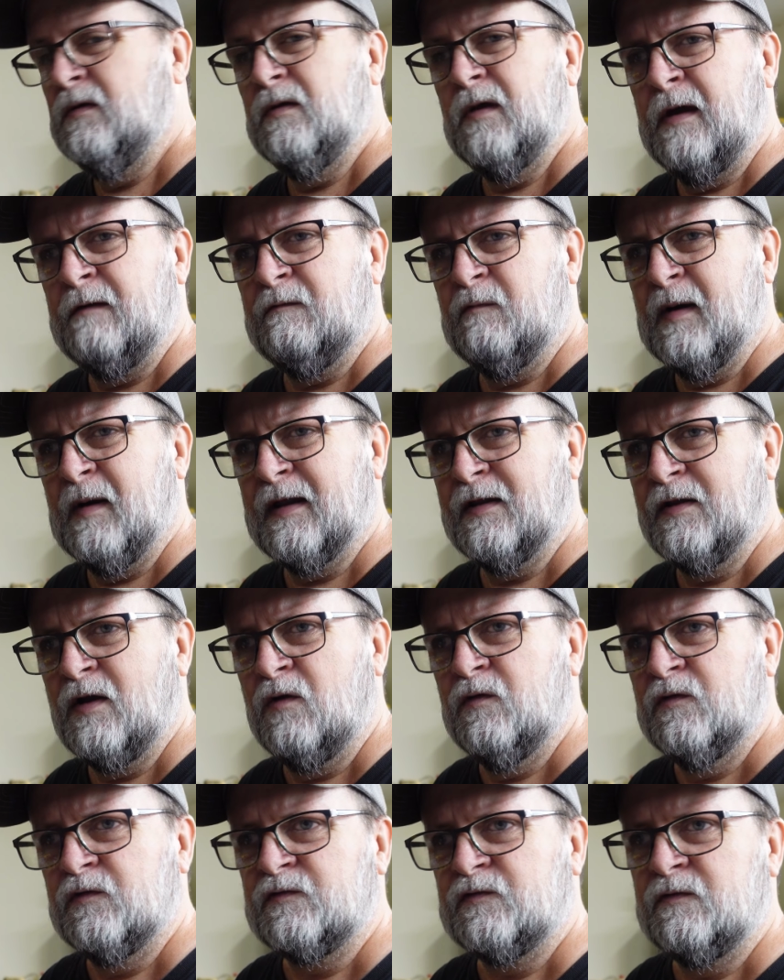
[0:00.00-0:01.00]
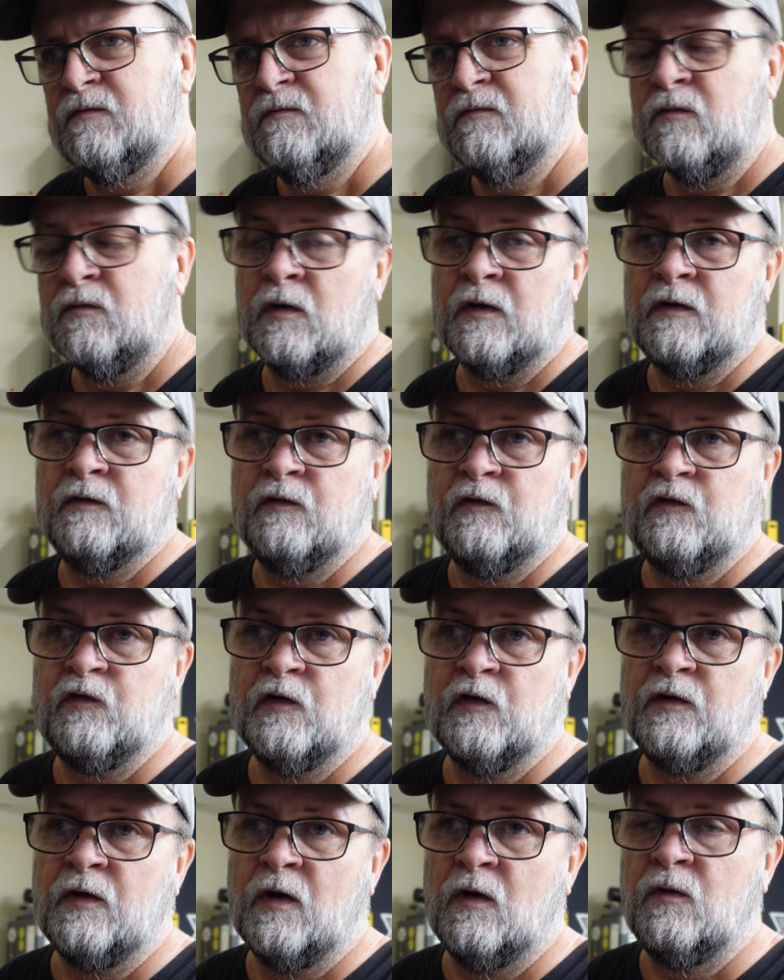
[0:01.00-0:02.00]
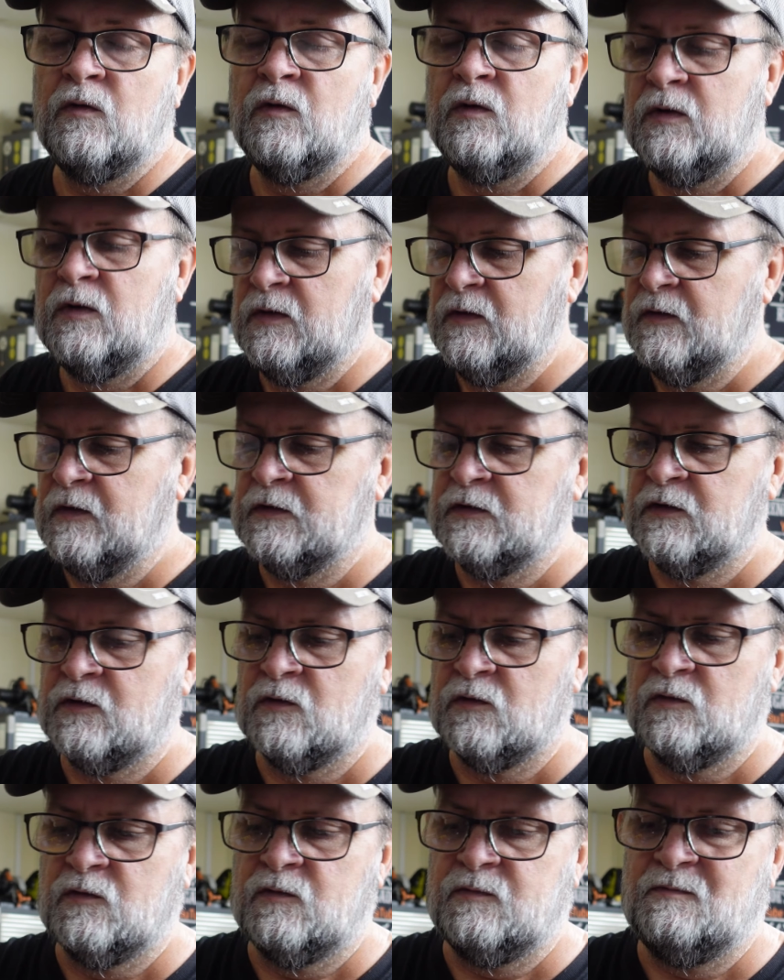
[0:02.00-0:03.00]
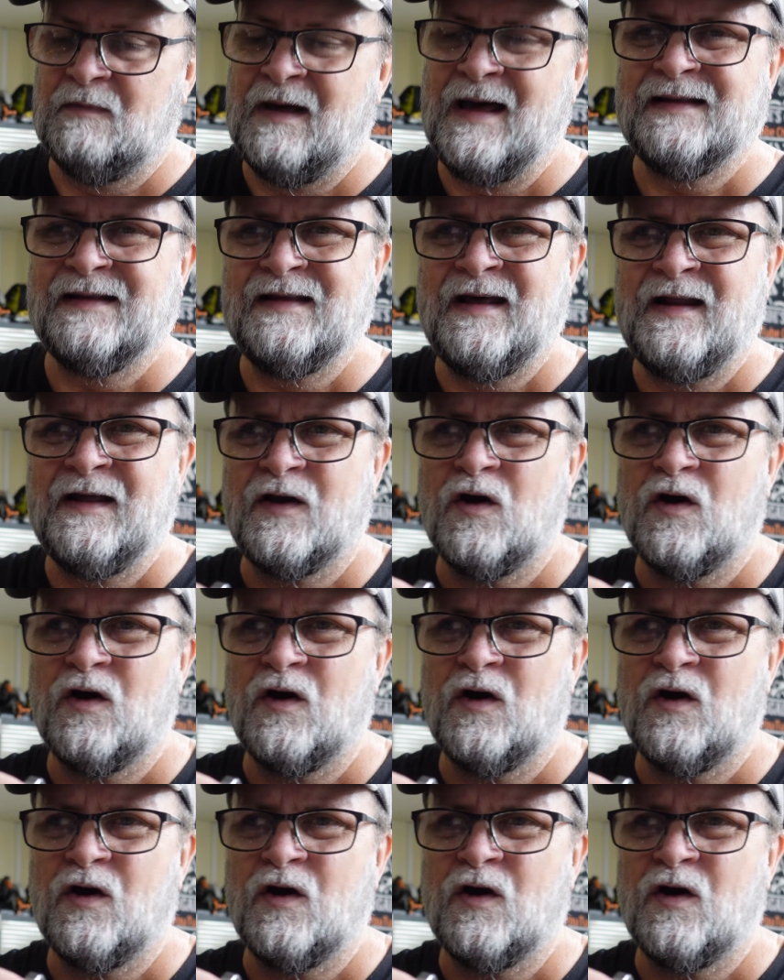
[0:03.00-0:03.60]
Everybody knows, or you should know, the little magnetic